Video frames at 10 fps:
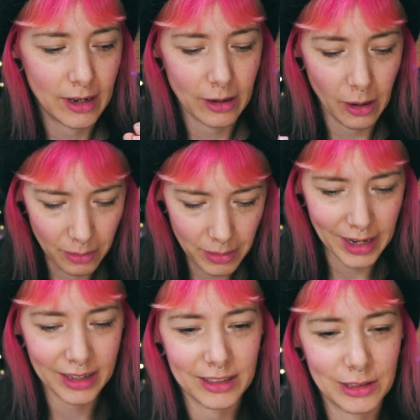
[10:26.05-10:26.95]
come
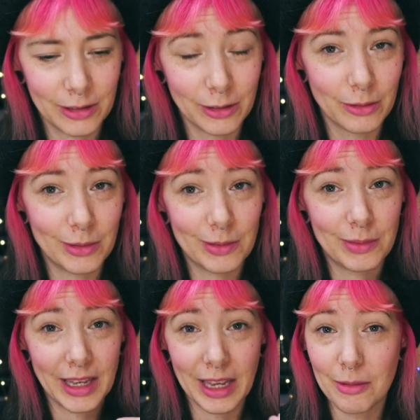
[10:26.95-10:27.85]
back to
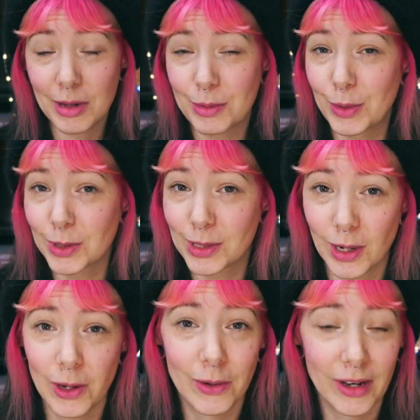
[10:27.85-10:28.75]
being a bit more
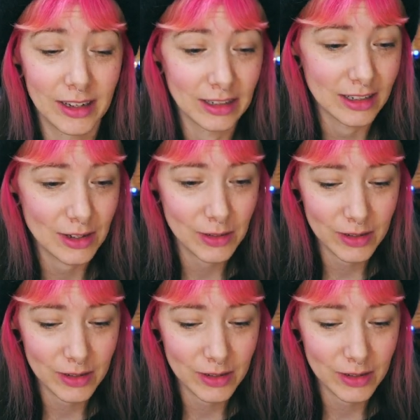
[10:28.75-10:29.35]
slow and